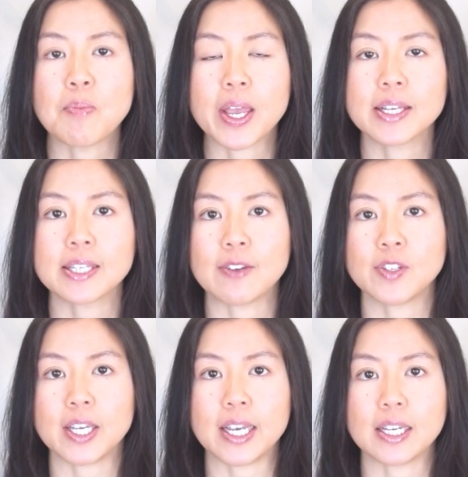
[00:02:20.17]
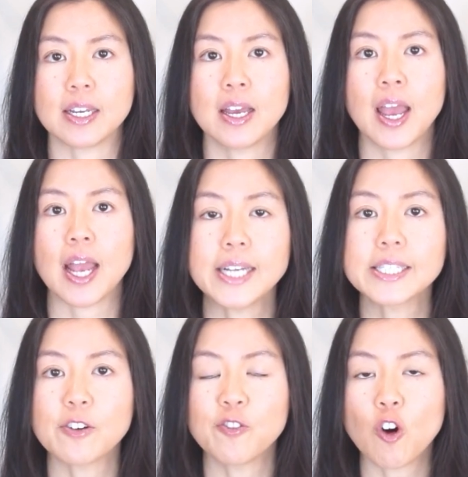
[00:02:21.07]
make it safe to eat. It's
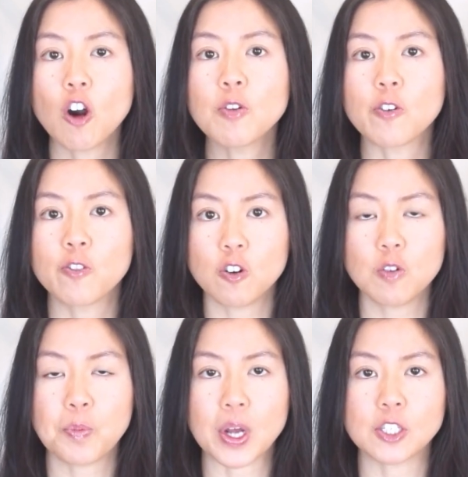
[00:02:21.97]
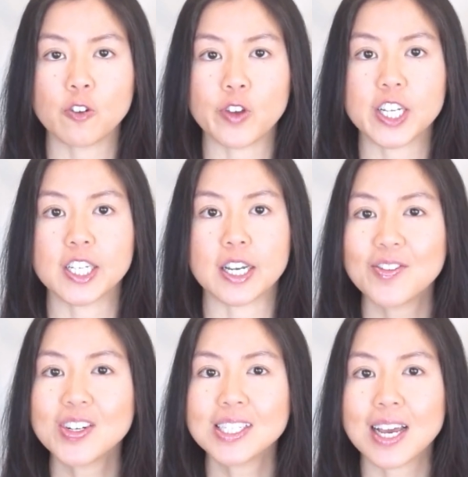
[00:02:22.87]
a form of food preservation.
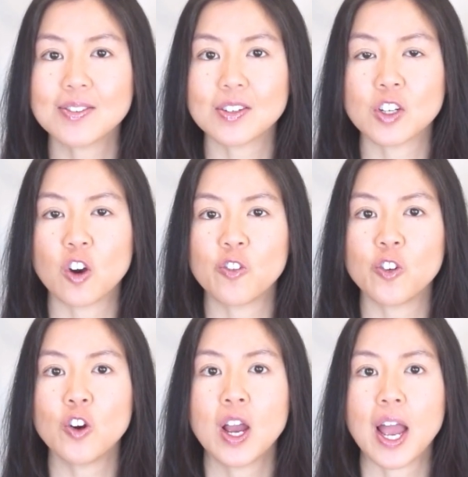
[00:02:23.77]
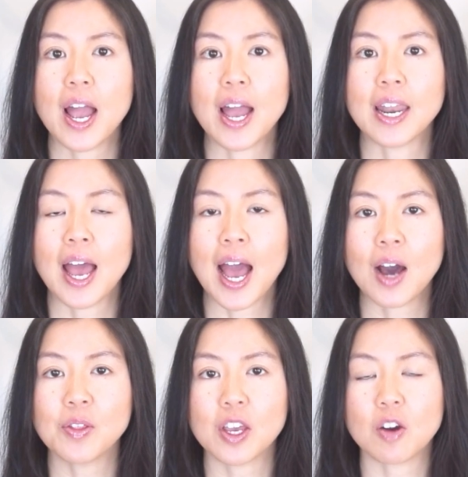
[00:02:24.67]
Different types of tofu and
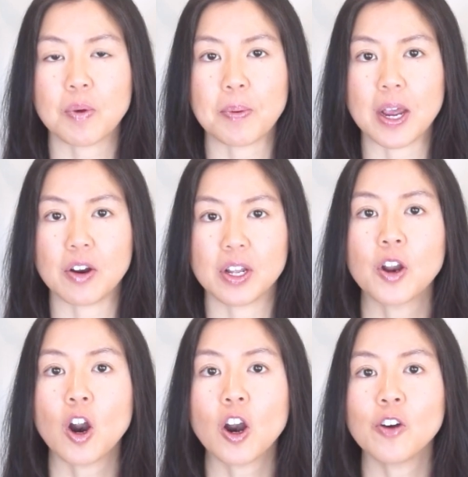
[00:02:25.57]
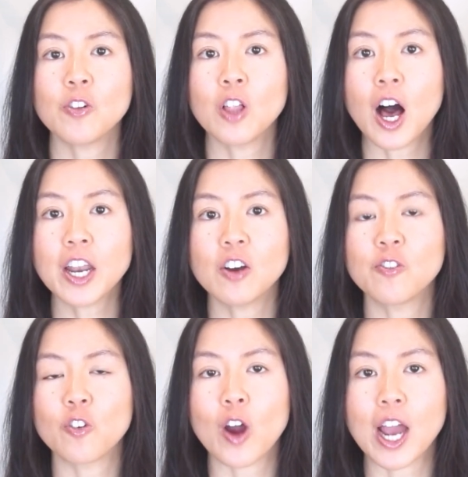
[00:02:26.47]
how they are prepared. There are a lot of
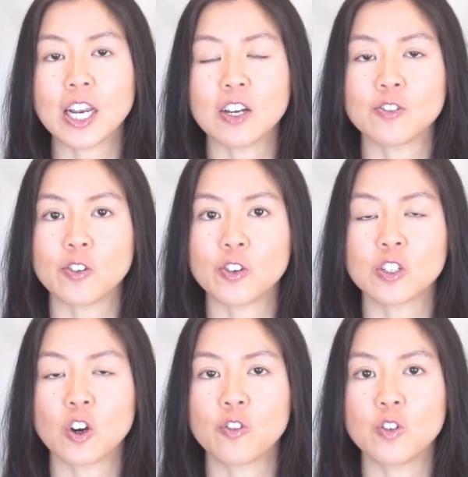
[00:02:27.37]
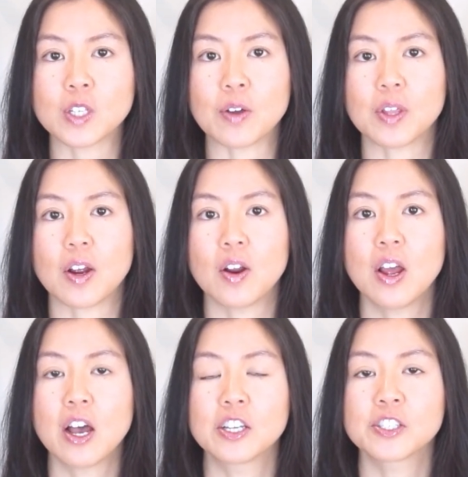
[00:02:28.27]
variety of different tofus out there.
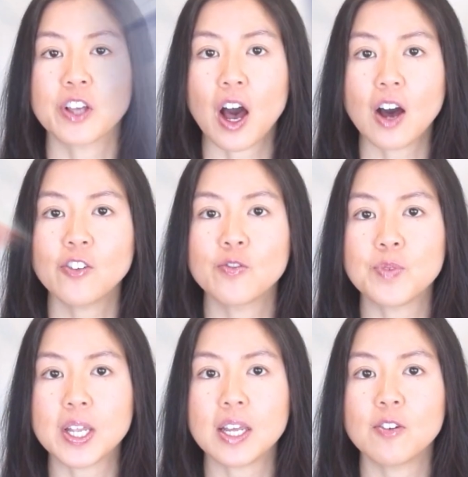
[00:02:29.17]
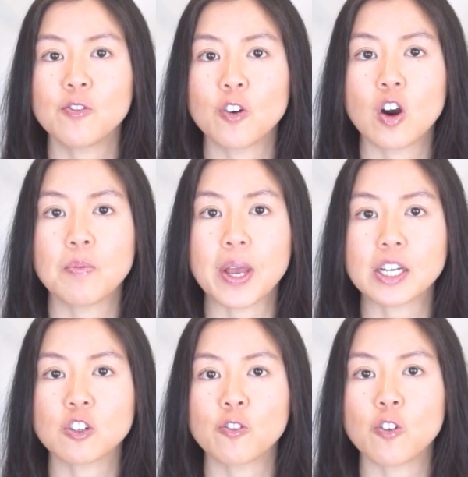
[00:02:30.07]
Soft, medium firm,
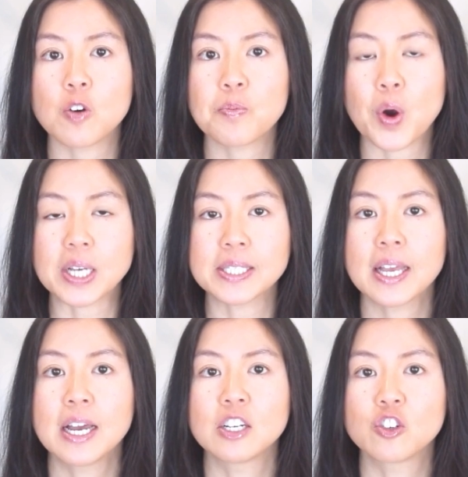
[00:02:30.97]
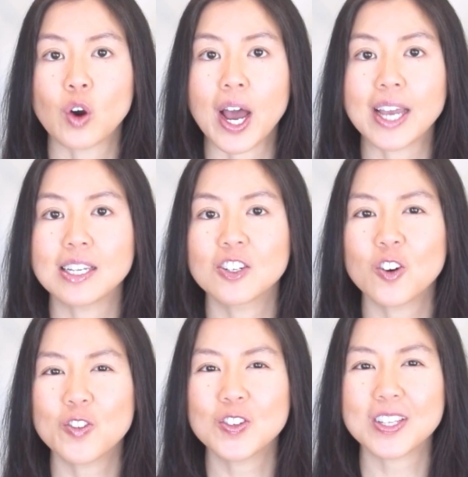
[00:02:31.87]
extra firm, pressed, dried,
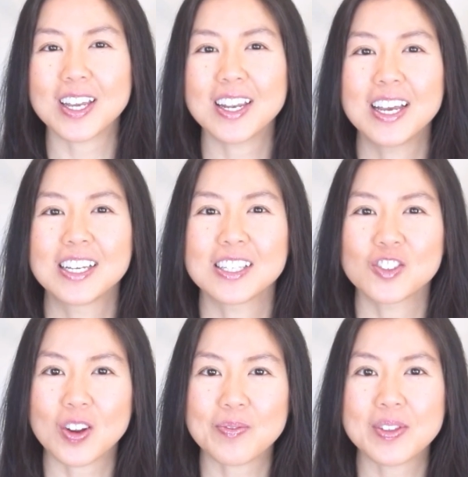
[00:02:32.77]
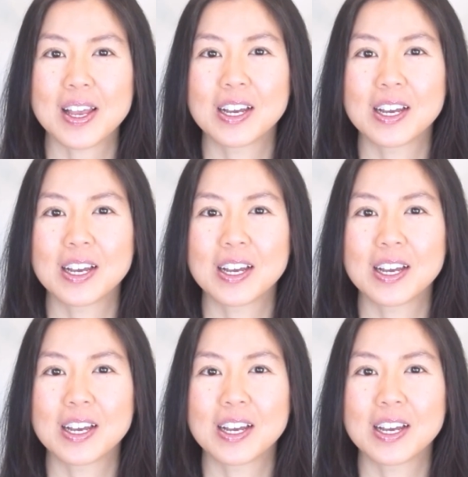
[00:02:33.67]
tofu skin, strips,